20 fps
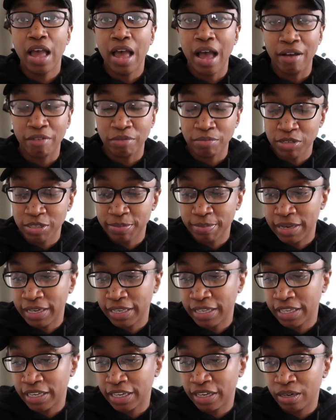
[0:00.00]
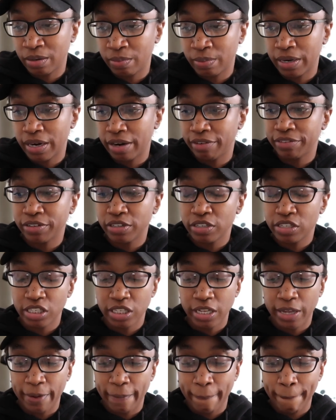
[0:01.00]
have him smelling good or whatever.
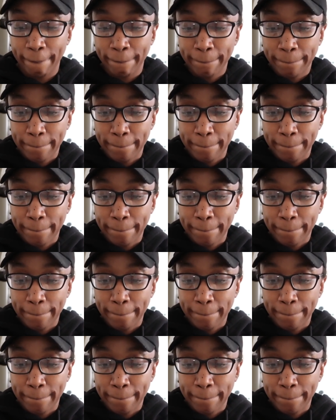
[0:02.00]
So